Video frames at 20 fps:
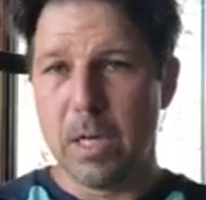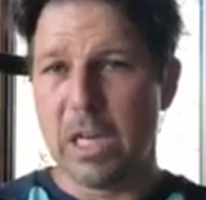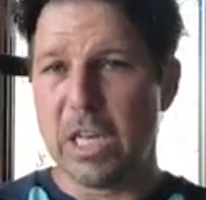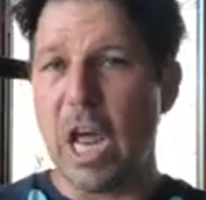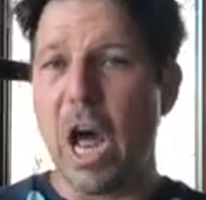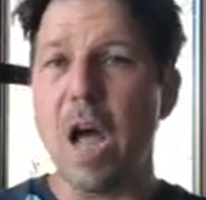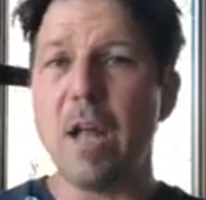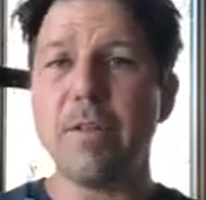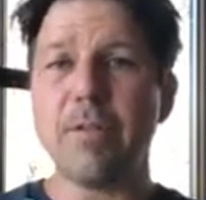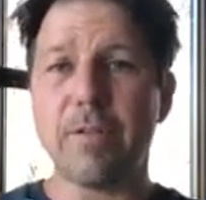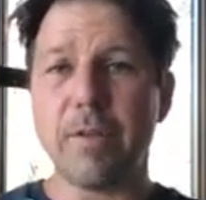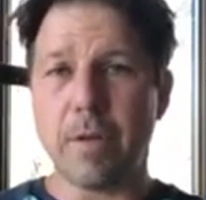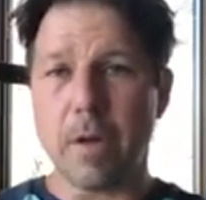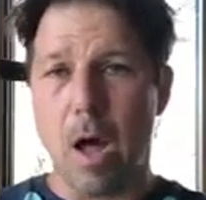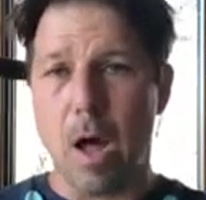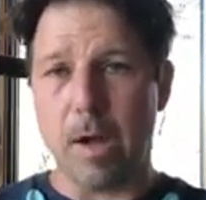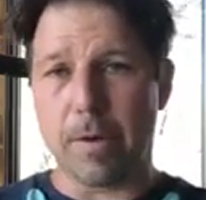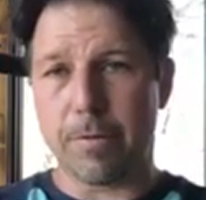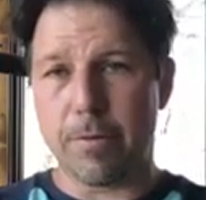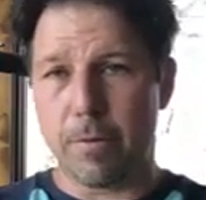Tons of
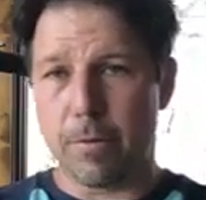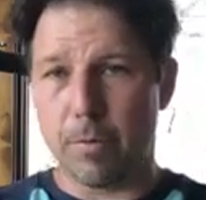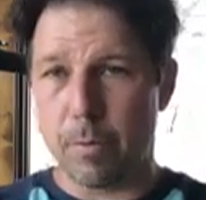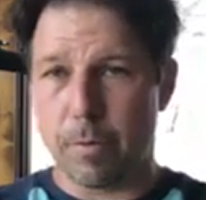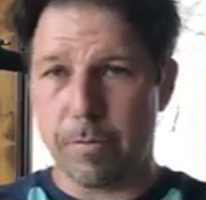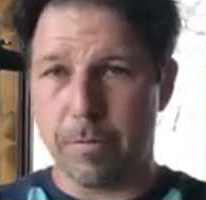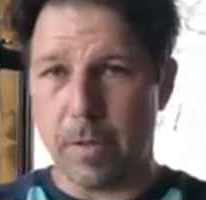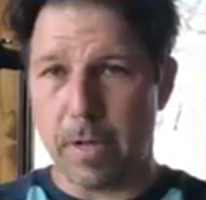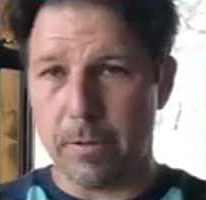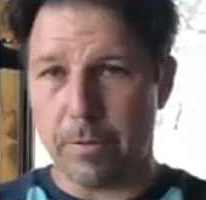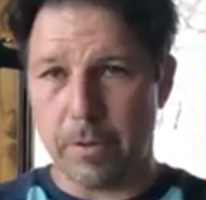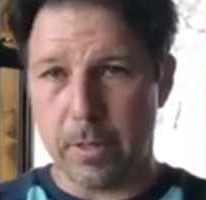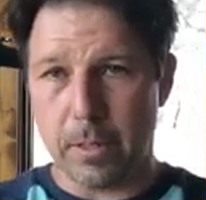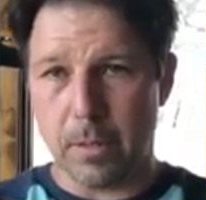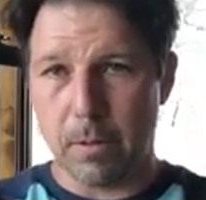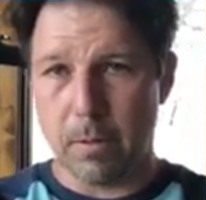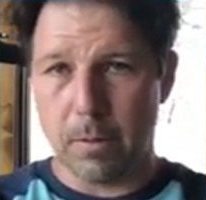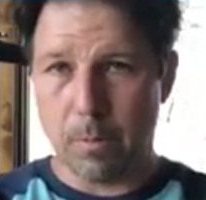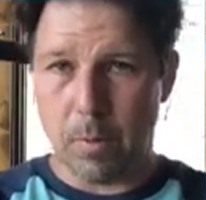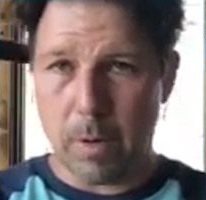toxins we're
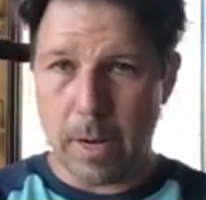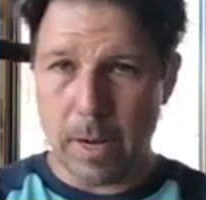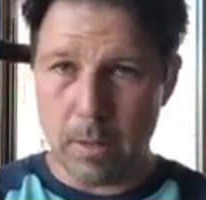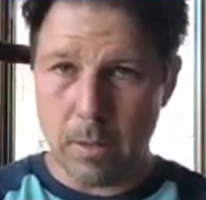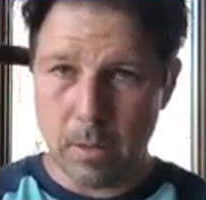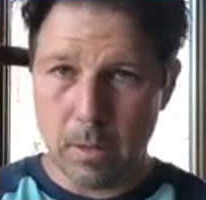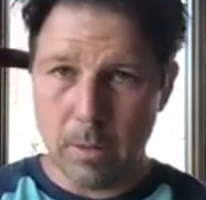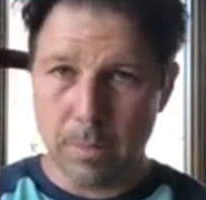flushing, right?